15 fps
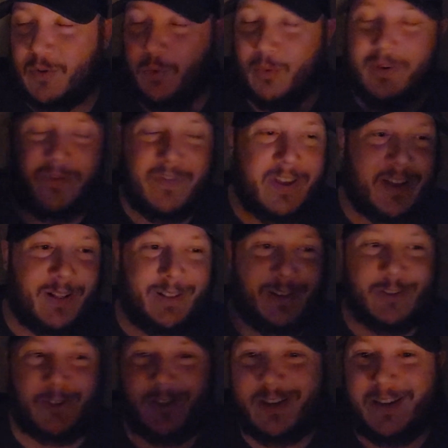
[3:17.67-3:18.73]

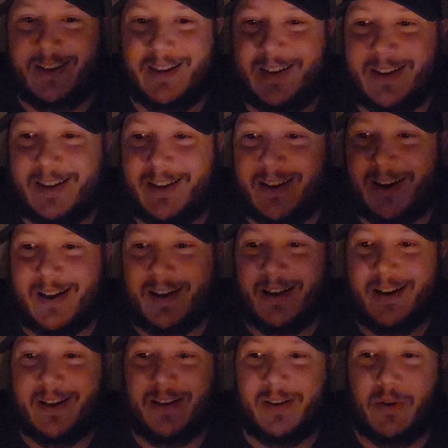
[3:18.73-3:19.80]
reveal, she
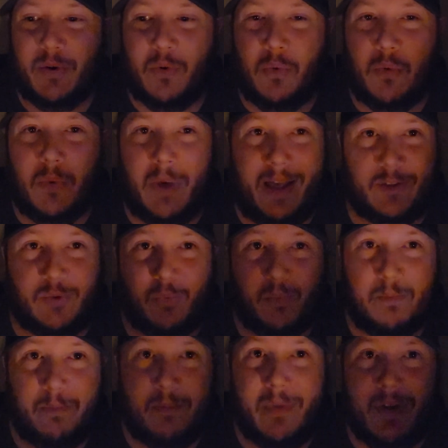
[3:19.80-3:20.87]
has
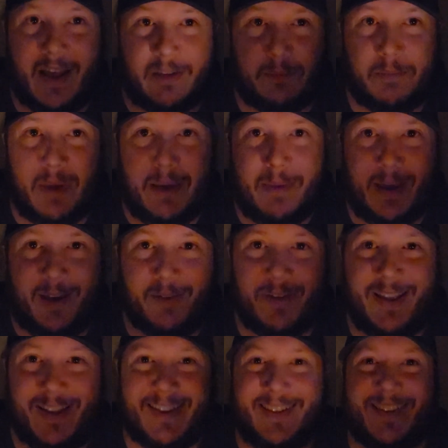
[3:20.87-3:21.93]
baby
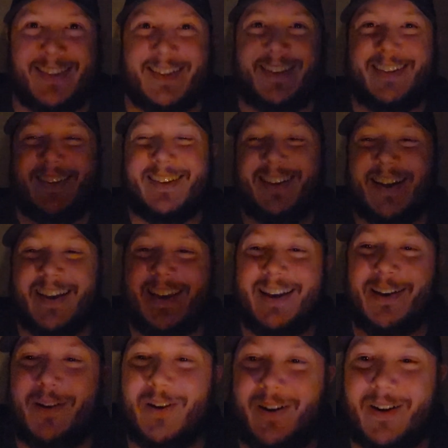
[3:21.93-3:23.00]

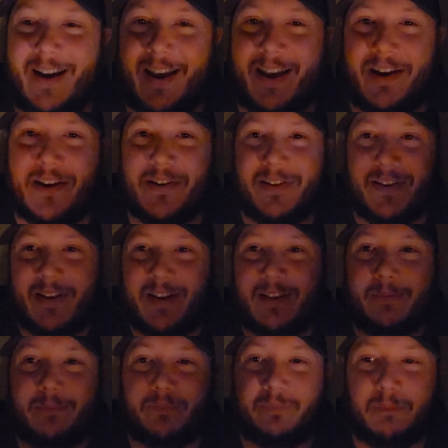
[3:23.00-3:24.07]
in her, and
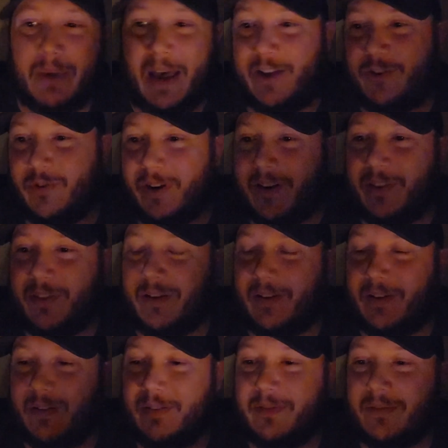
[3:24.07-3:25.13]
Patrick,
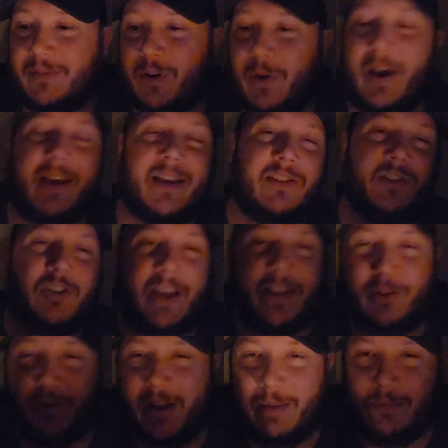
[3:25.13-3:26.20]
I guess I should
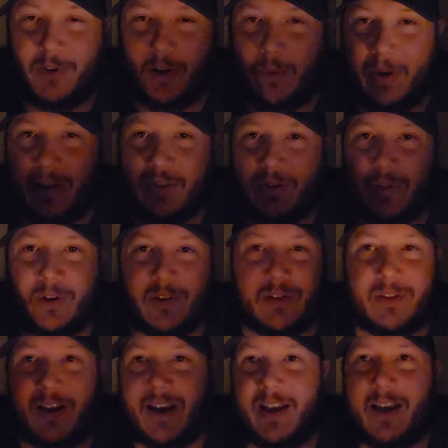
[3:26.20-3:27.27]
get their names out of the way. So
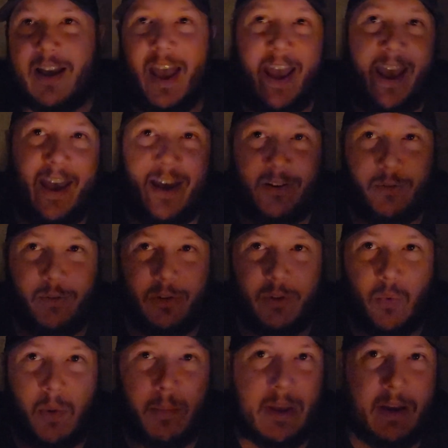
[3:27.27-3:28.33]
there's Anne, who's
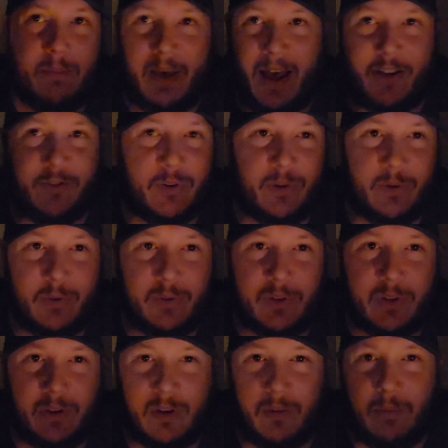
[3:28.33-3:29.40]
the woman, Patrick, who's
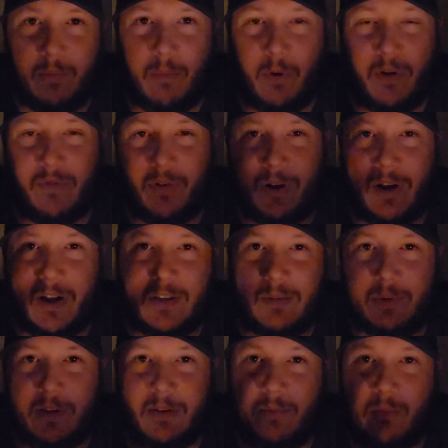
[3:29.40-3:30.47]
the boyfriend,
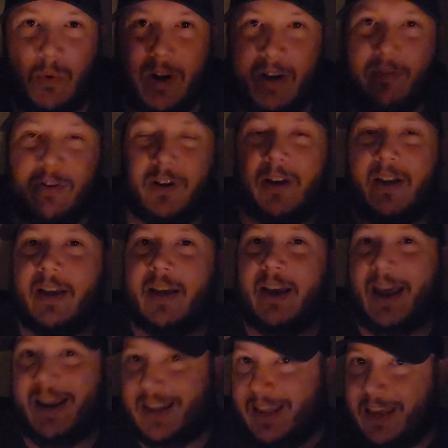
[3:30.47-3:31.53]
husband, whatever,
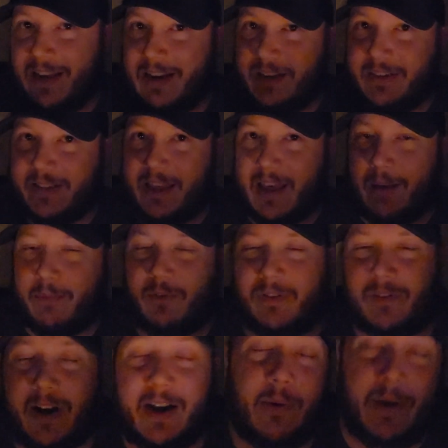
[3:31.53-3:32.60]
and Ian is the cab
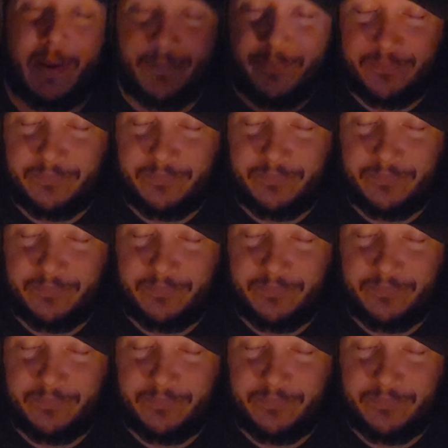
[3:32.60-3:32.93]
driver. Anyway,